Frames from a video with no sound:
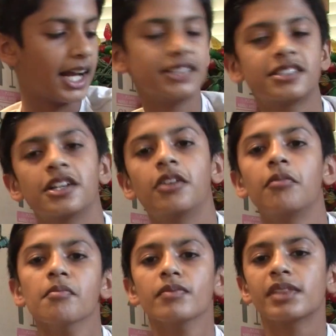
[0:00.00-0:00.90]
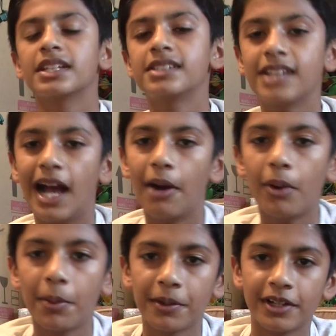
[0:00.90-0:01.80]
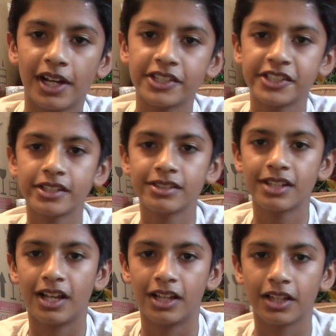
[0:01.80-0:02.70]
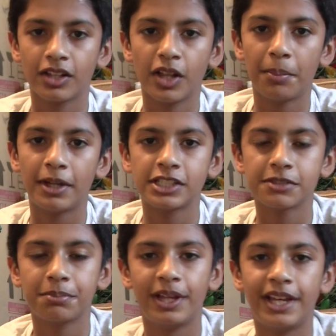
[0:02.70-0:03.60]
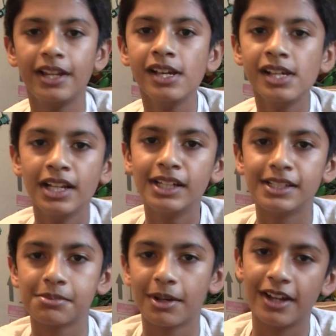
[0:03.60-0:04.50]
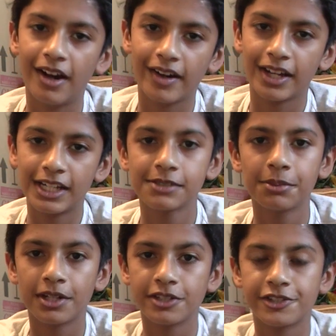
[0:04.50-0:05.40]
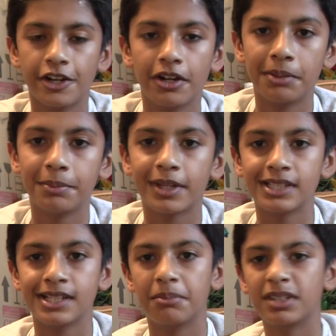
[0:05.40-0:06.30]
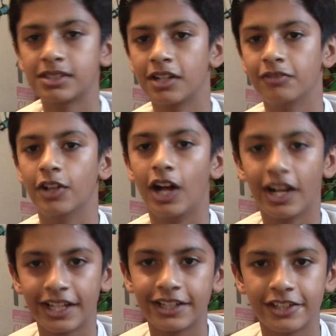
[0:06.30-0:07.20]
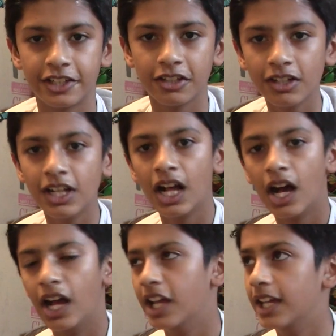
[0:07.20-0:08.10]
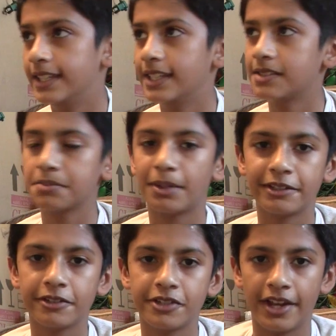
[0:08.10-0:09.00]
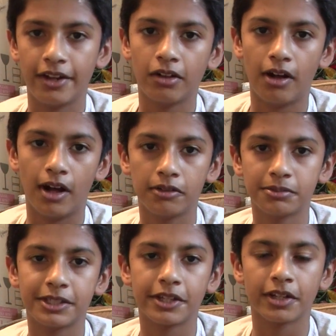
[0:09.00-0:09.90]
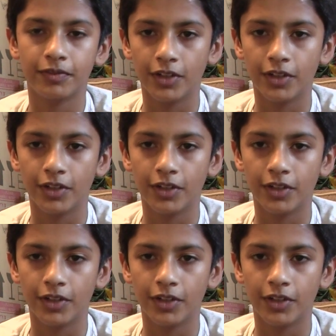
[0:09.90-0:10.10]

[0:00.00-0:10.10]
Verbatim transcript: guys so this is Atwal Productions uh, the clip I just played is my dog. I just want to show him because I'm going to start vlogging too. And this is my new channel. I'll be doing